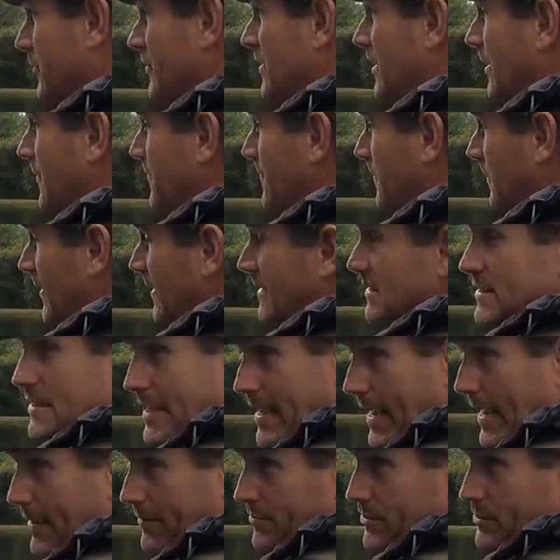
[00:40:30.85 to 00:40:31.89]
are definitely
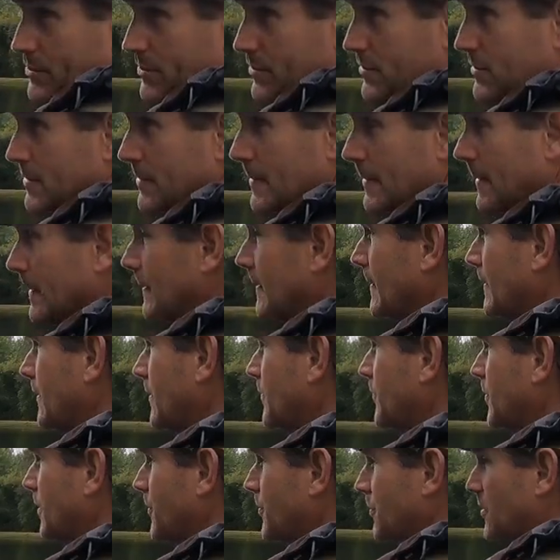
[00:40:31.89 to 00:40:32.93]
scavengers.
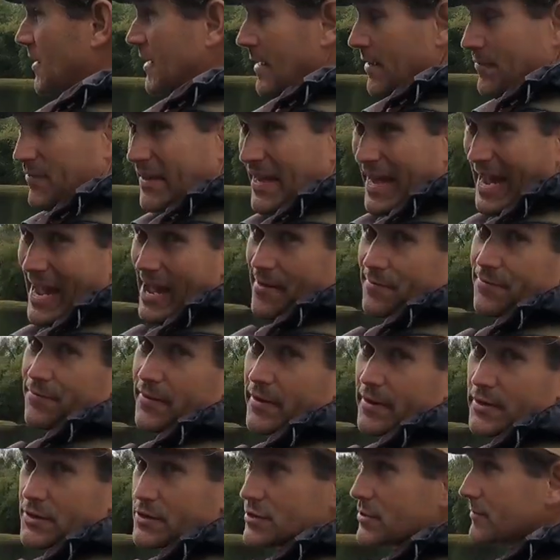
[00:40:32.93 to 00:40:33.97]
People think of
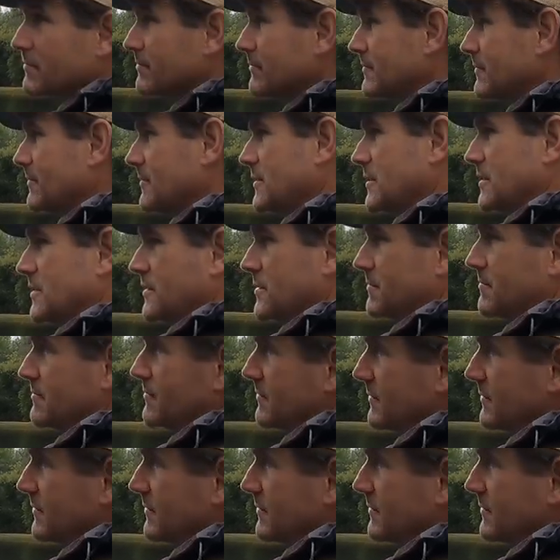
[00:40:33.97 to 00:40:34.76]
catfish as